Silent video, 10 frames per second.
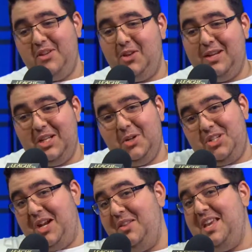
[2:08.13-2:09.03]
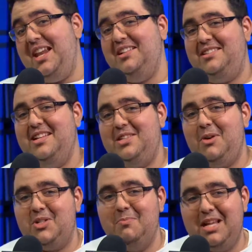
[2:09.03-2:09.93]
already, go check out the LCS and
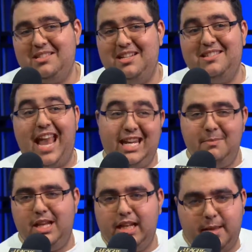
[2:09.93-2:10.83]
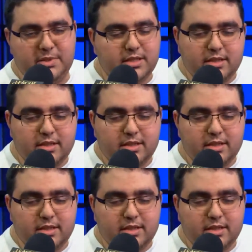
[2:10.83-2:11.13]
watch Complexity's 80-minute games.